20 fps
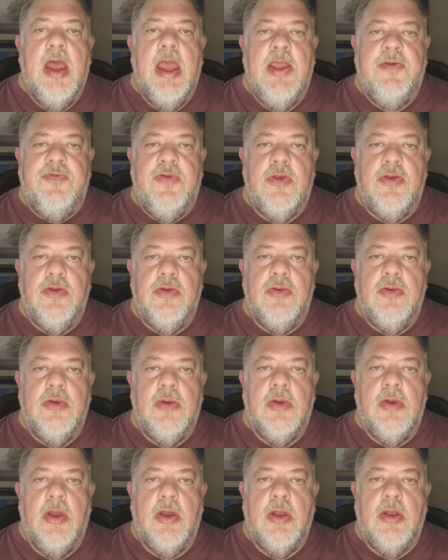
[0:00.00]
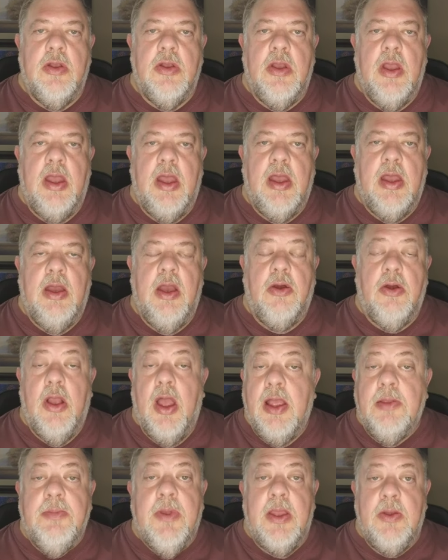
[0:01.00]
If you uh, are
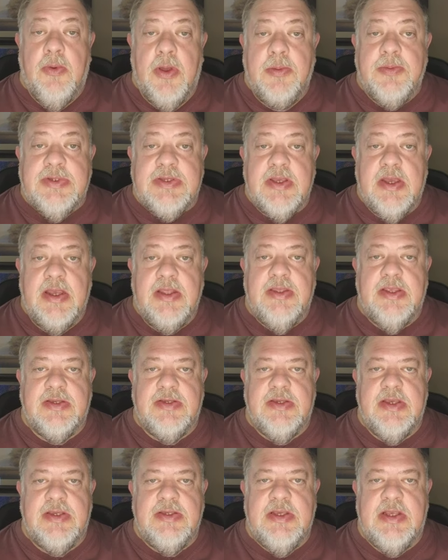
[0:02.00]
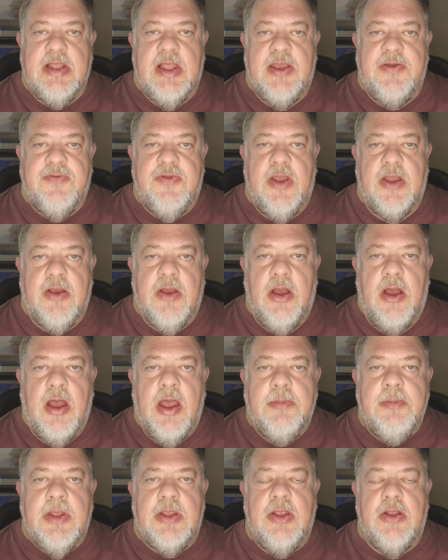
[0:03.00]
on my website, this a z life dot
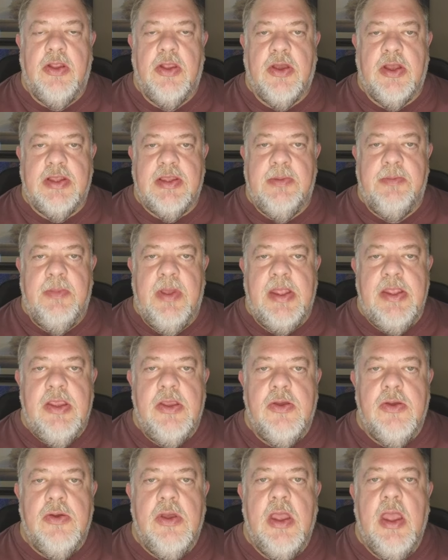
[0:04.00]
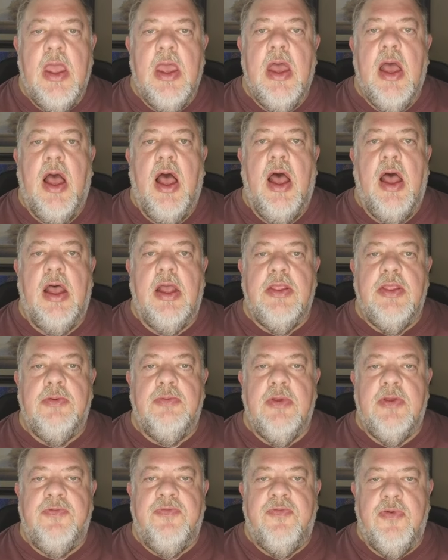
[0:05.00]
com, and you look at the menu on the
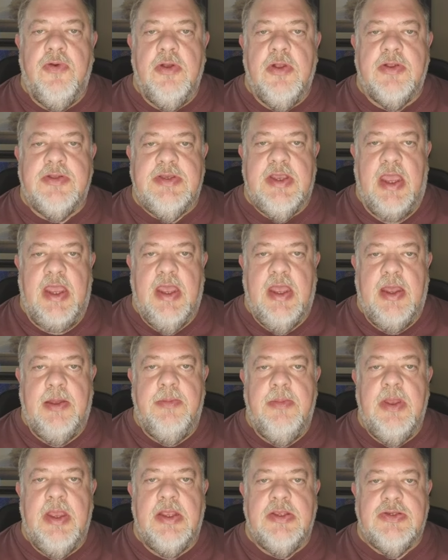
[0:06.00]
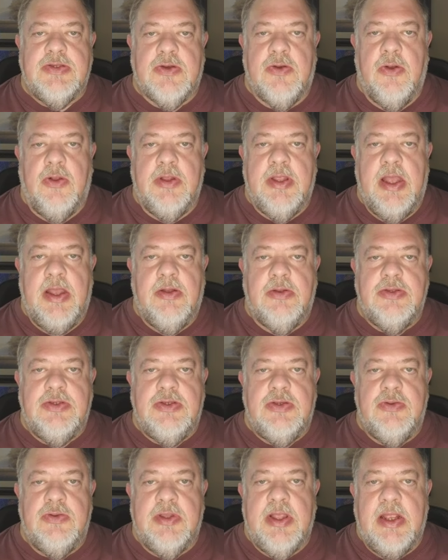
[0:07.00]
referral tab and scroll down
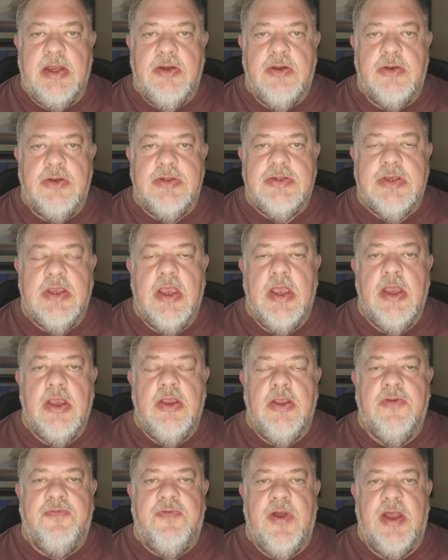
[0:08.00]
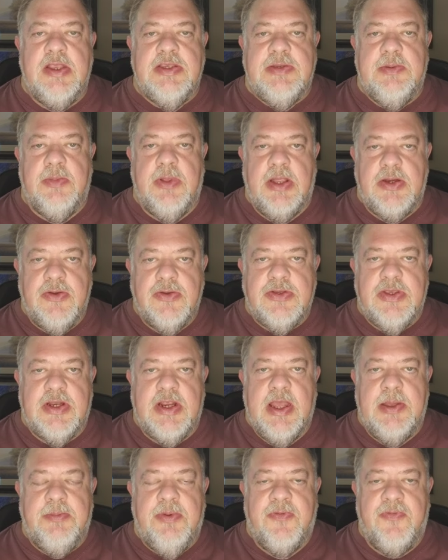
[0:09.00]
to lenders, you'll find some lenders that
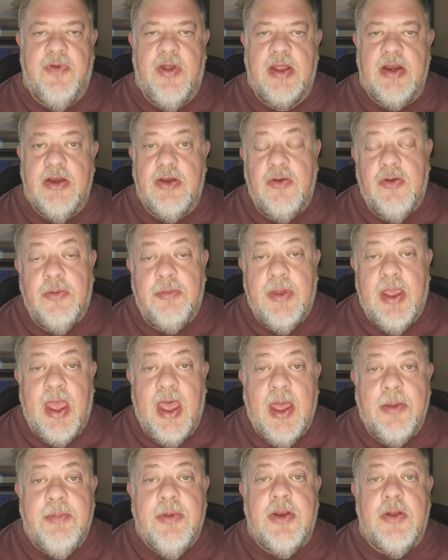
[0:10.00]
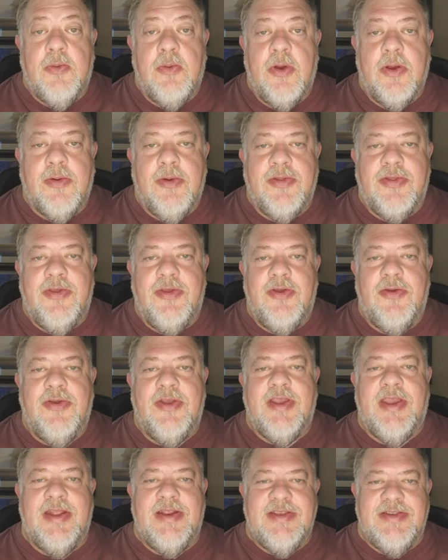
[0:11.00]
I provided who would be happy to work with you
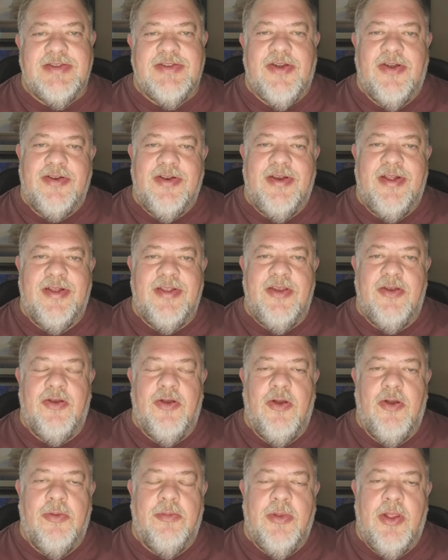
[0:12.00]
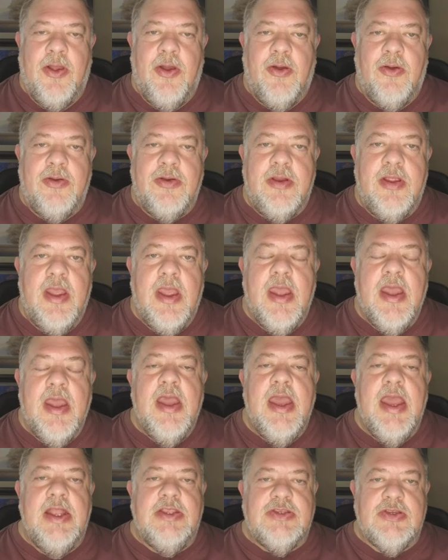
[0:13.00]
in getting started on your home loan.
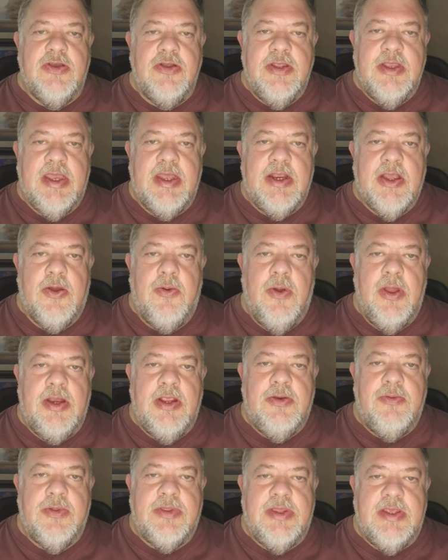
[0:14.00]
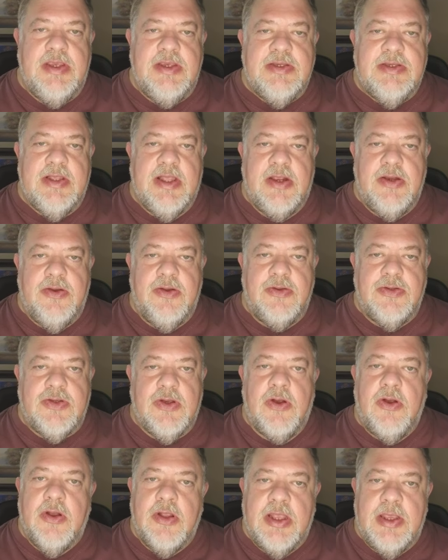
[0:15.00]
It's good to get acquainted with these lenders
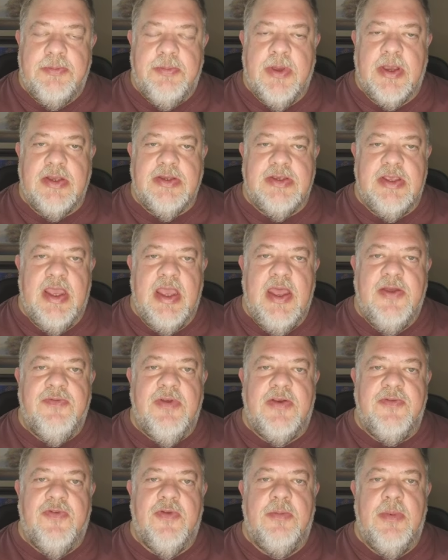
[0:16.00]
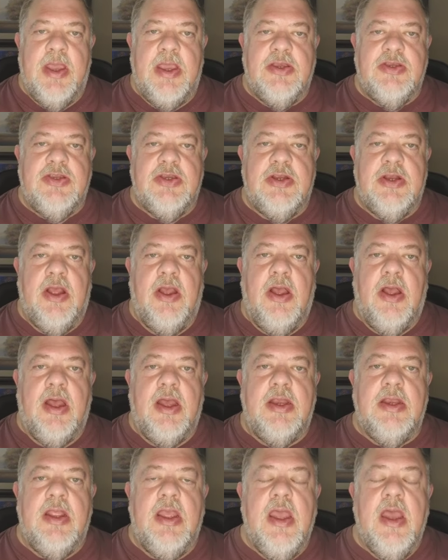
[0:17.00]
early because they have information
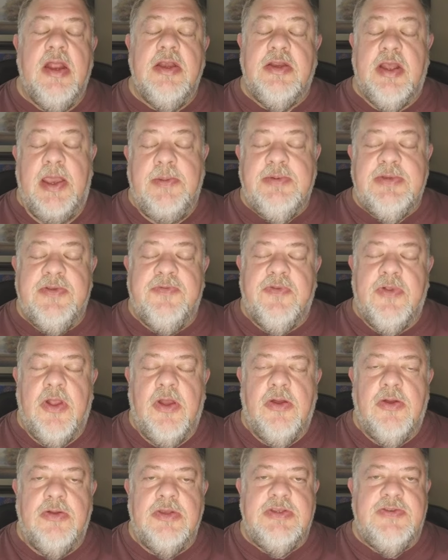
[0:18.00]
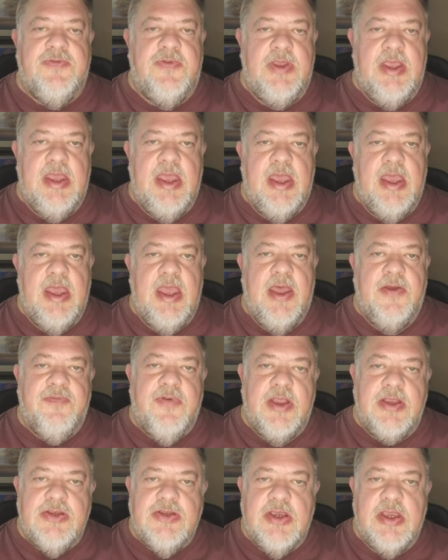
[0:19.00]
on types of loans, V A,
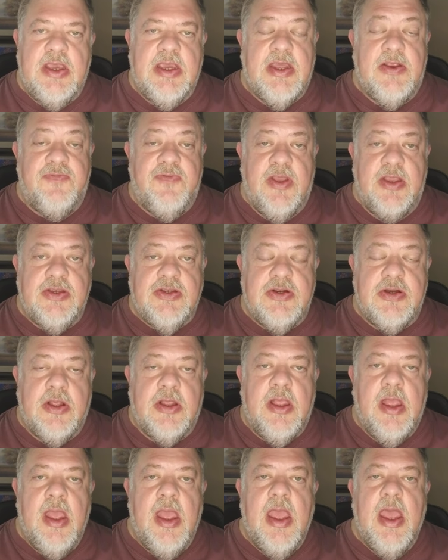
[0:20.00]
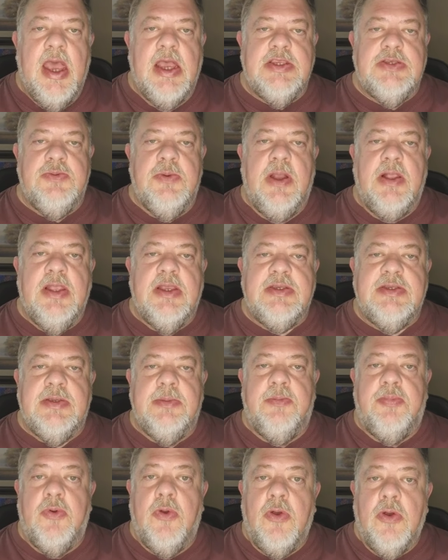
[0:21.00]
F H A, conventional, as well as
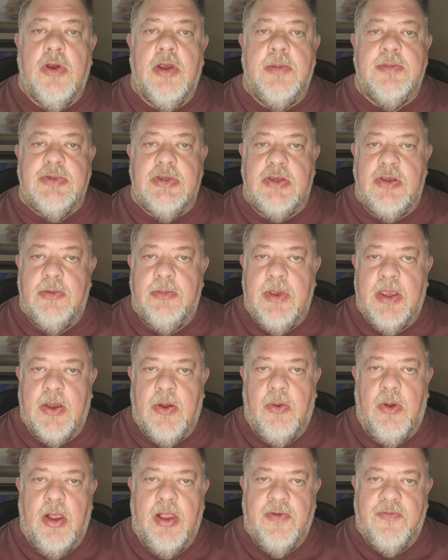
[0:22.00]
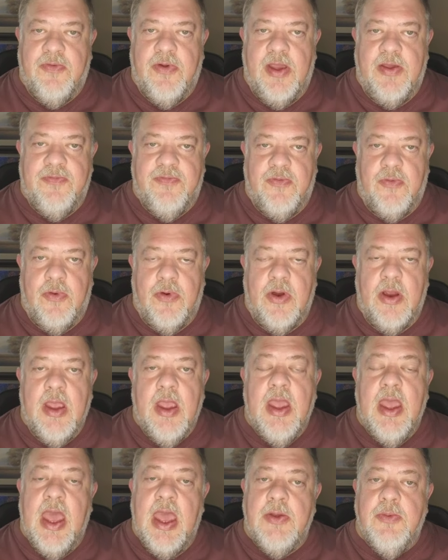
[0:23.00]
some programs that you may qualify for
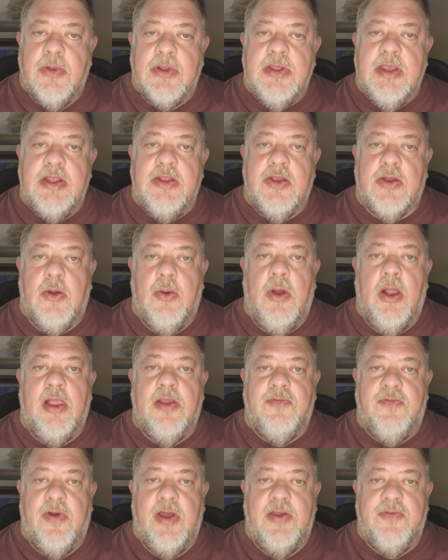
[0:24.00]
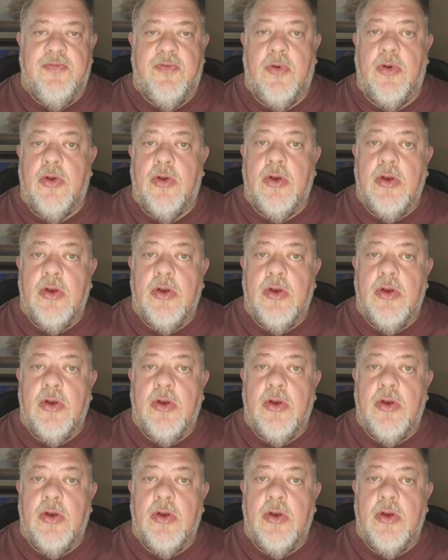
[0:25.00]
and will need to qualify for